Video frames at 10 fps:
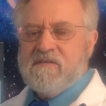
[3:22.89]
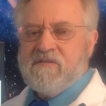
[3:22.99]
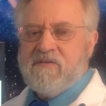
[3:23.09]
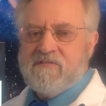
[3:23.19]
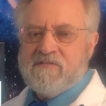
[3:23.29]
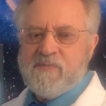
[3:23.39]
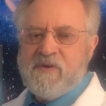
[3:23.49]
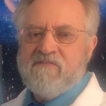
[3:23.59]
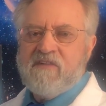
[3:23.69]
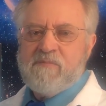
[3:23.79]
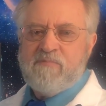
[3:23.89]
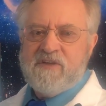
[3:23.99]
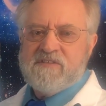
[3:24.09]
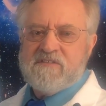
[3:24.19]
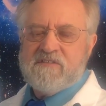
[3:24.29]
you know, the speed of light
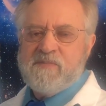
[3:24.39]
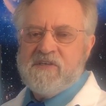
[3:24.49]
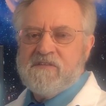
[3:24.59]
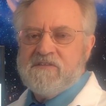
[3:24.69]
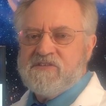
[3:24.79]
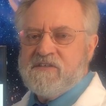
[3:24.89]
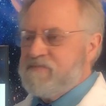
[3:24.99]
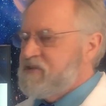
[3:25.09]
plus the speed of the ship.